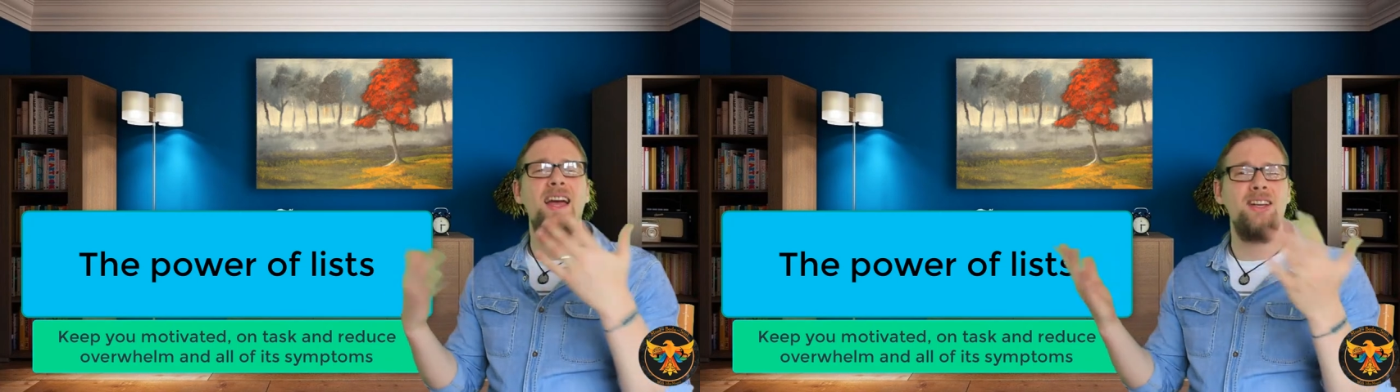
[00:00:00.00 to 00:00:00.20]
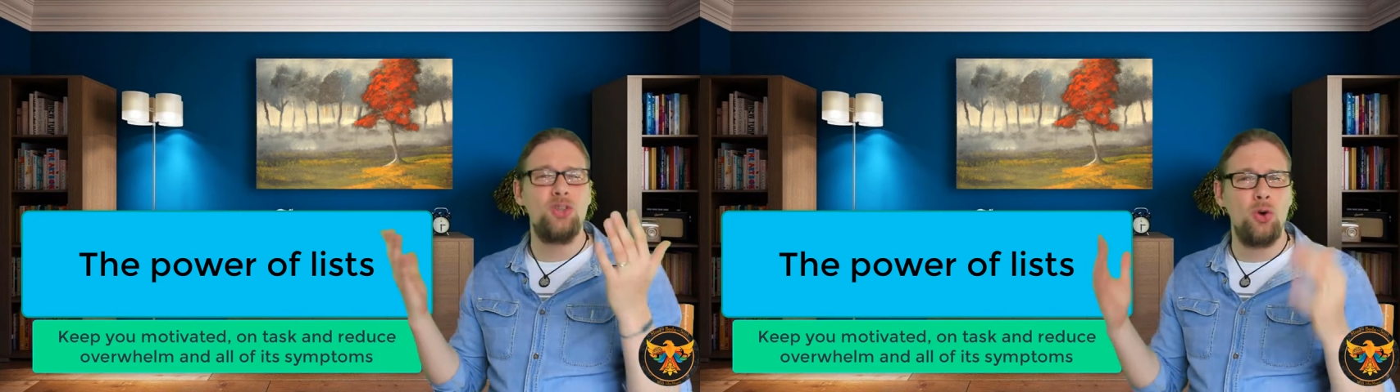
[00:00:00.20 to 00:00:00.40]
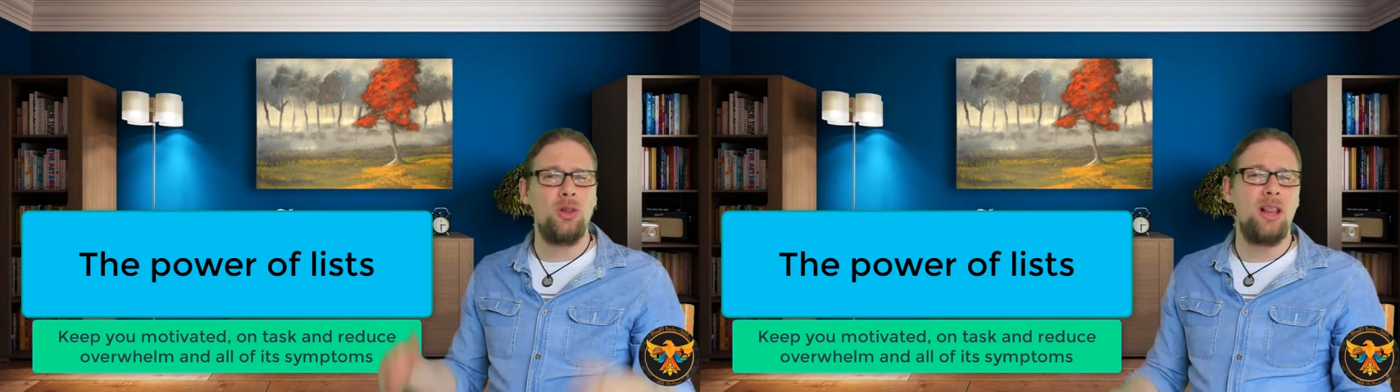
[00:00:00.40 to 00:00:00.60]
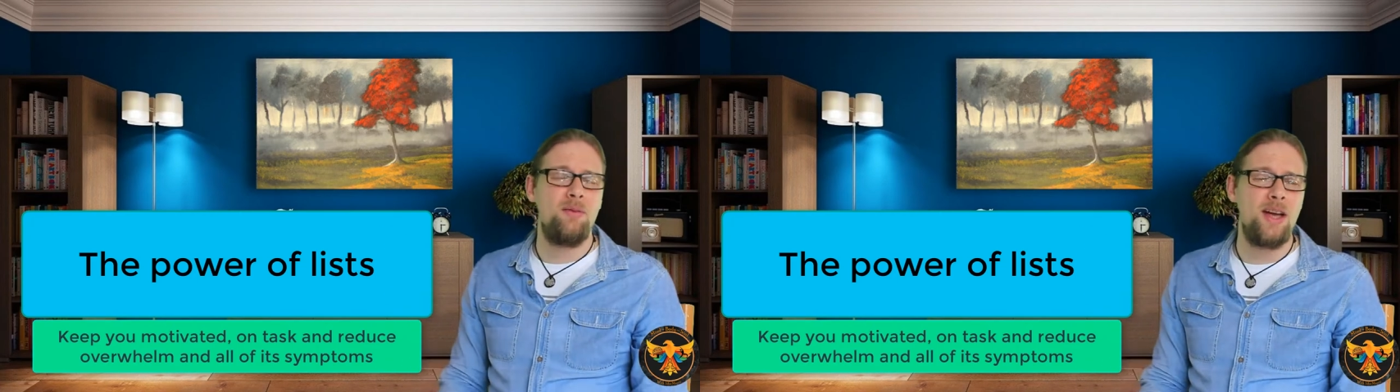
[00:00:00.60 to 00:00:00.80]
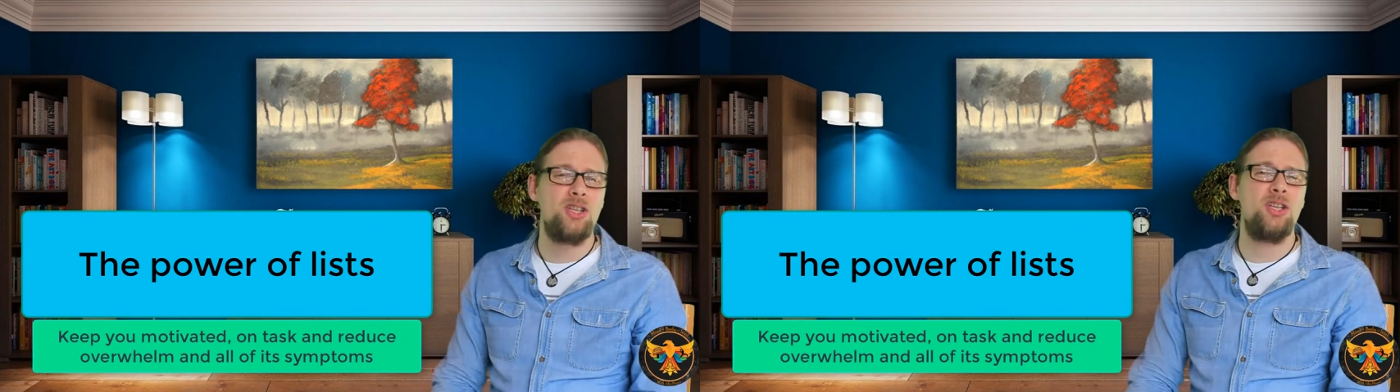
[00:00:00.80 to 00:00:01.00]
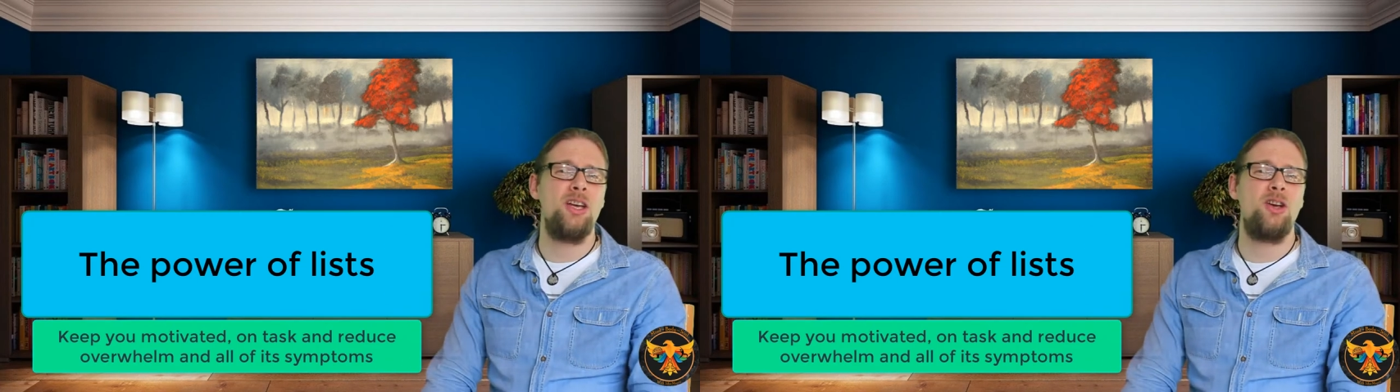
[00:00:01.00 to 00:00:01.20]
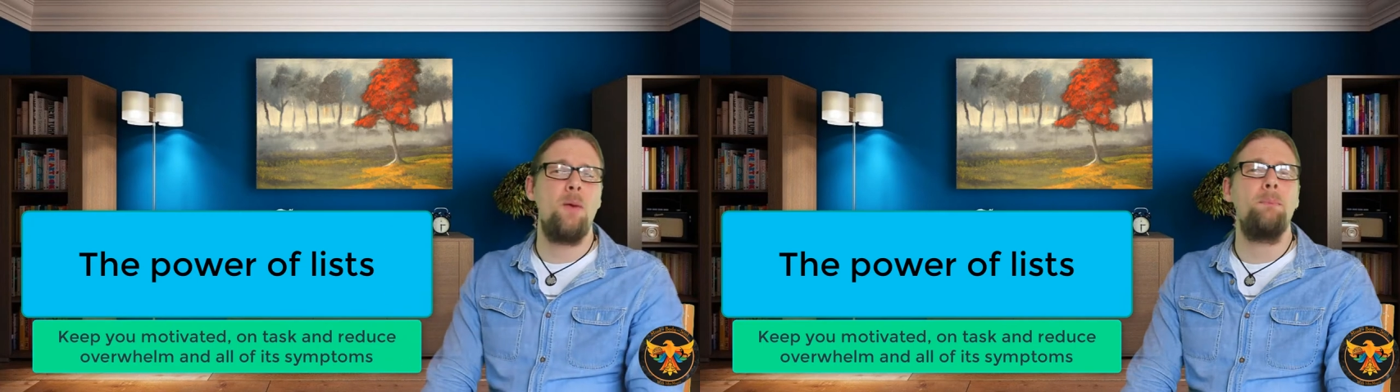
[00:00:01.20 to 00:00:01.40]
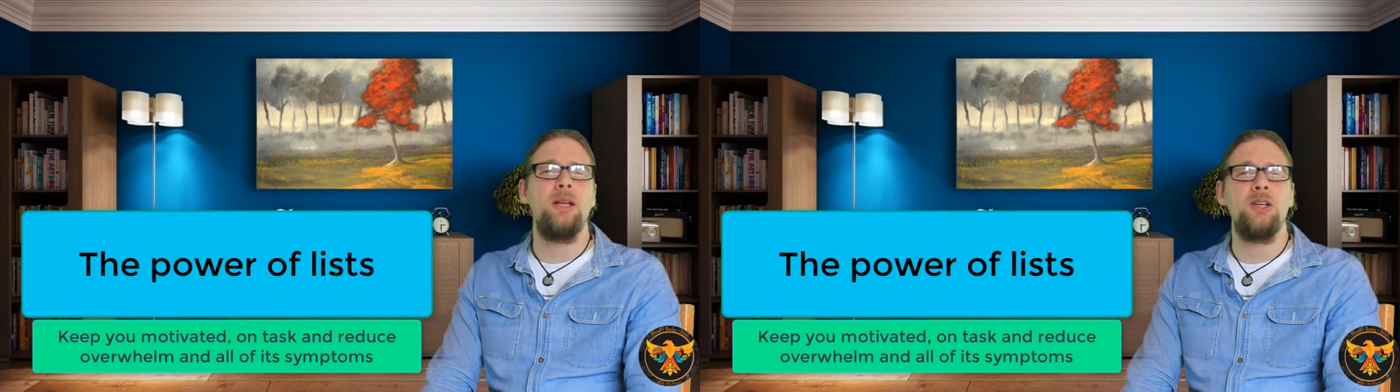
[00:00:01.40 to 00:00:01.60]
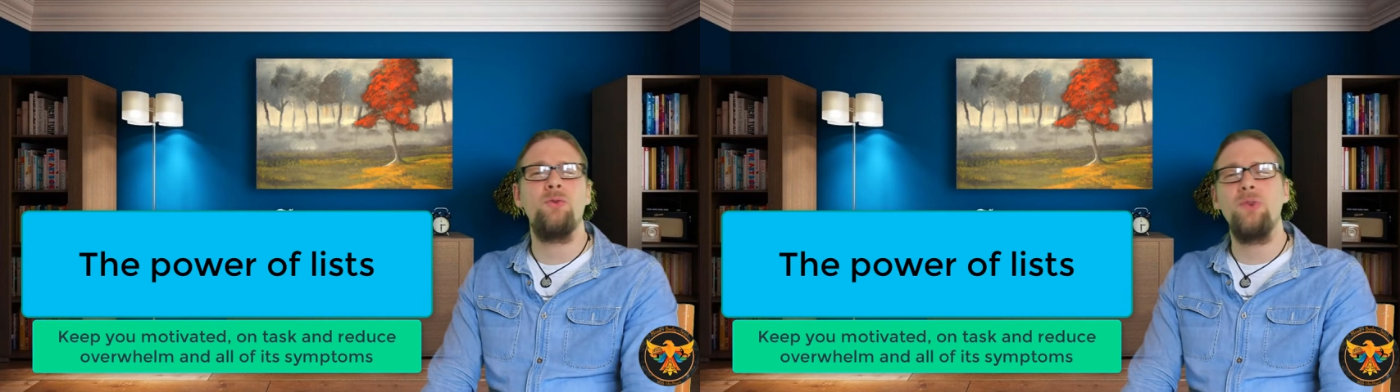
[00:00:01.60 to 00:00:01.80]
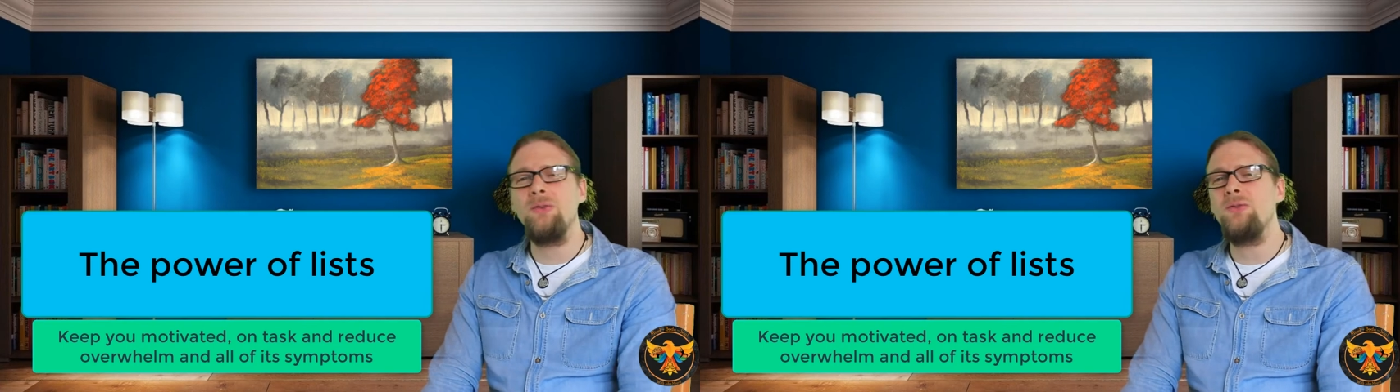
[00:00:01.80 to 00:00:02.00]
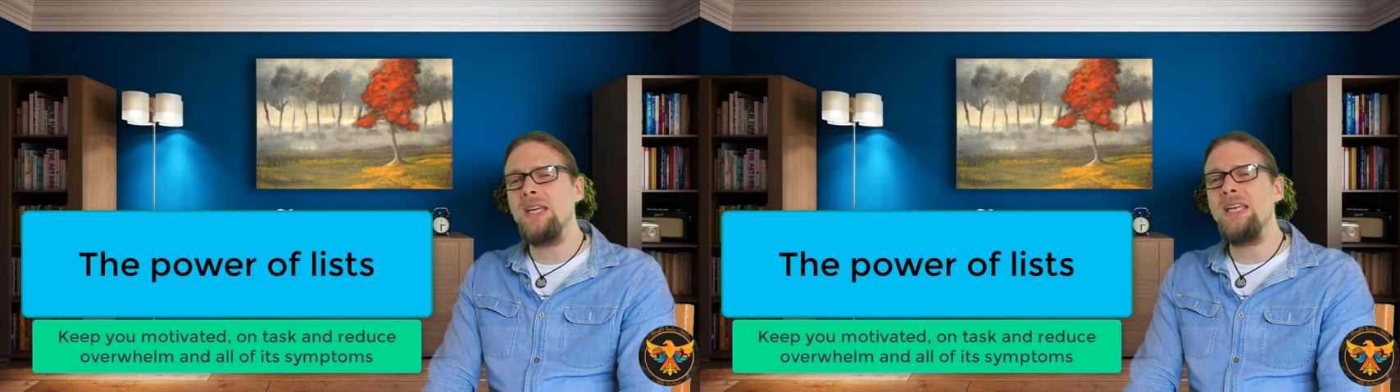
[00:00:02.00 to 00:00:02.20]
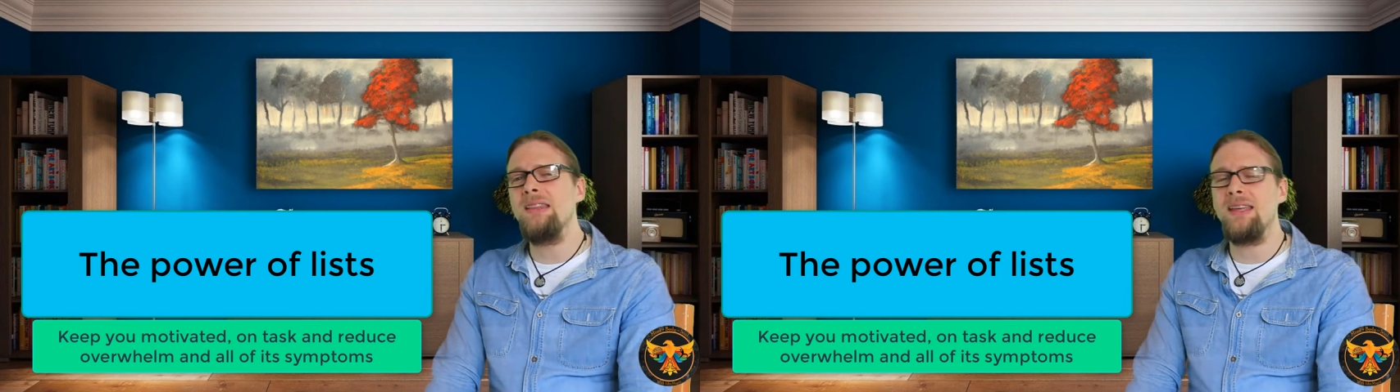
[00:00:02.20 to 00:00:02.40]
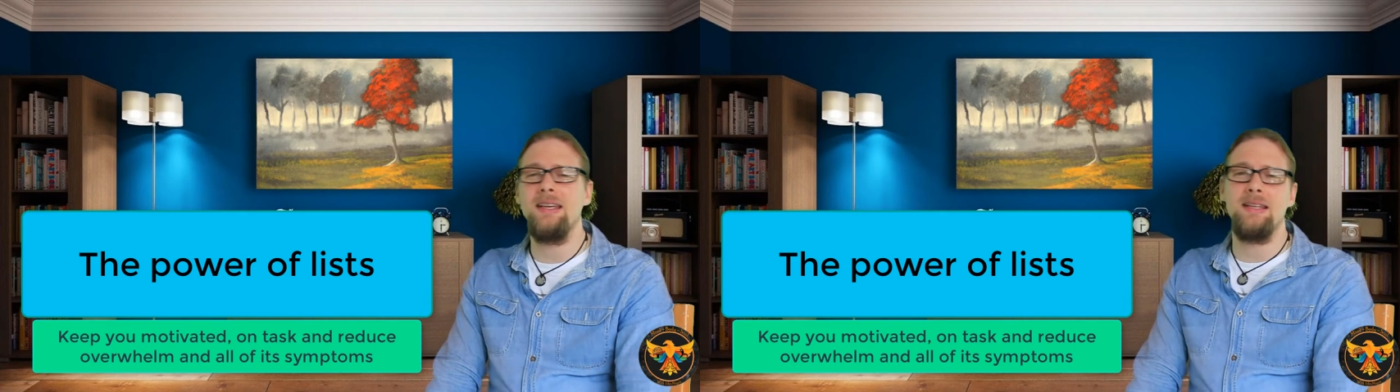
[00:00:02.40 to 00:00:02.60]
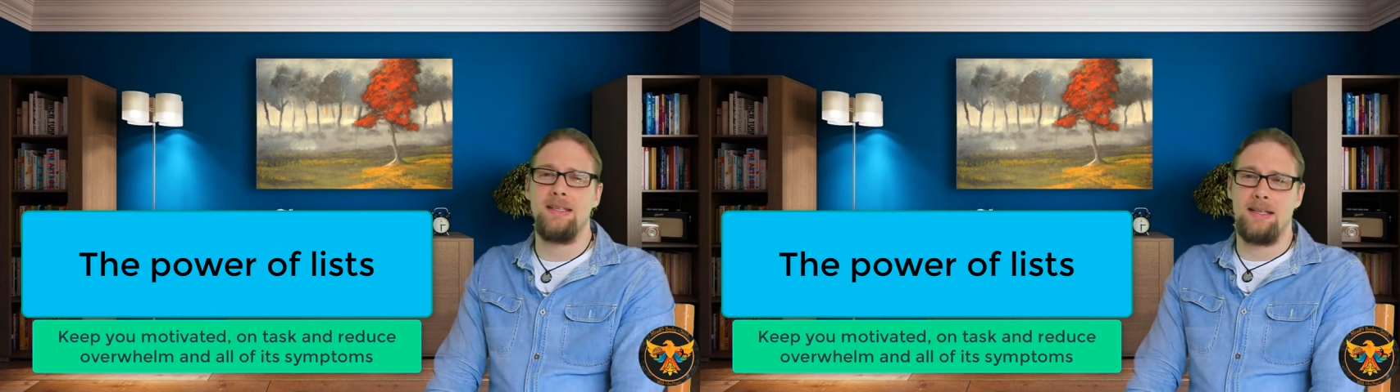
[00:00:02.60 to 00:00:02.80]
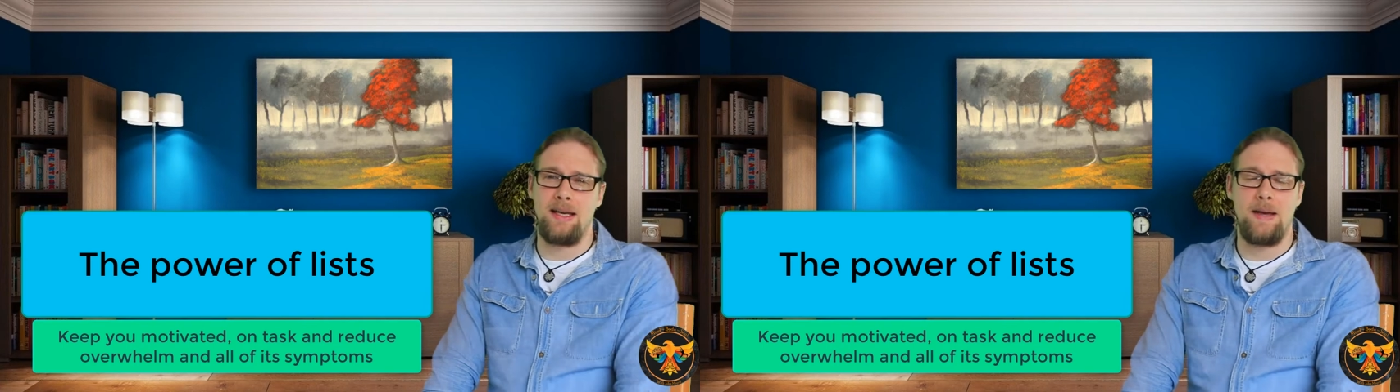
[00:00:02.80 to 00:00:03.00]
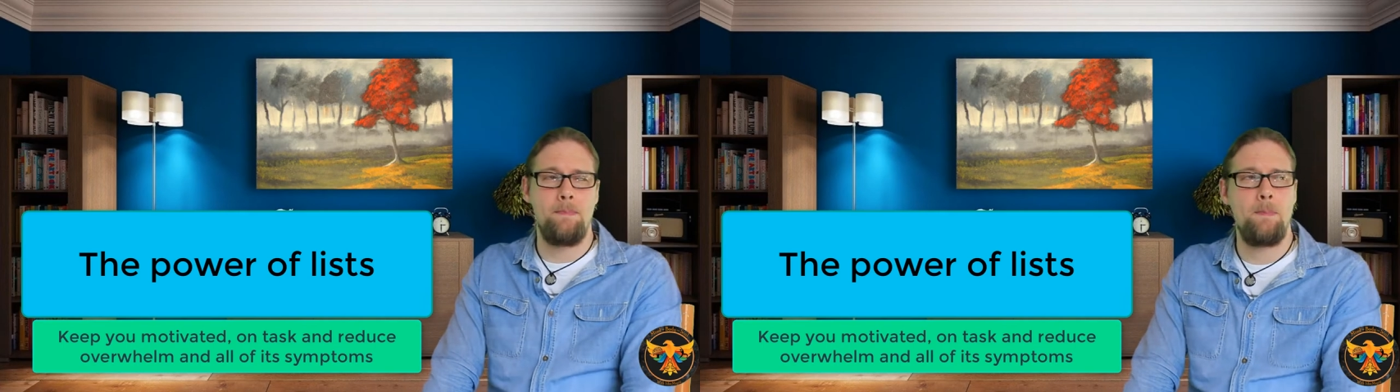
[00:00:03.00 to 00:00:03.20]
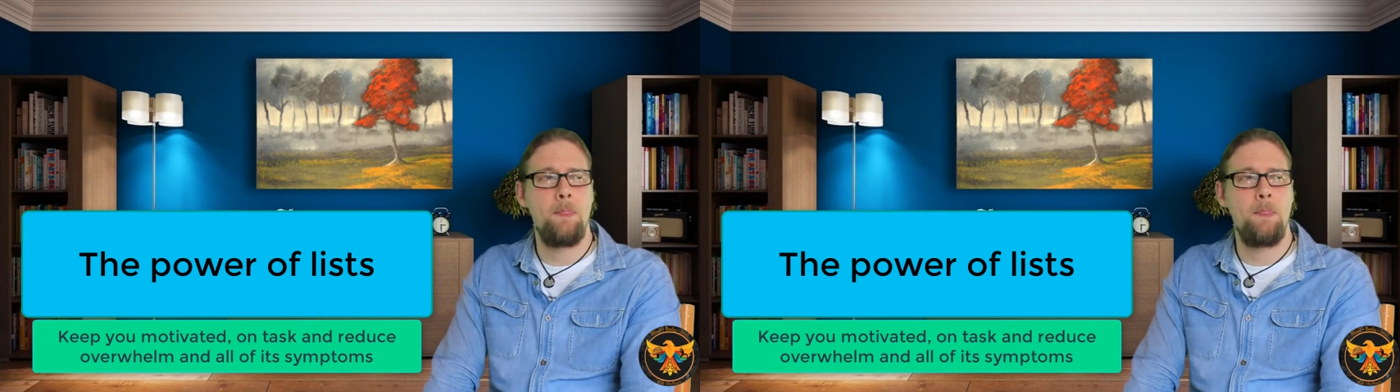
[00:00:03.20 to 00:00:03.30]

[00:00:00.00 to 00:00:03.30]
In total, I've actually accomplished 15 things today.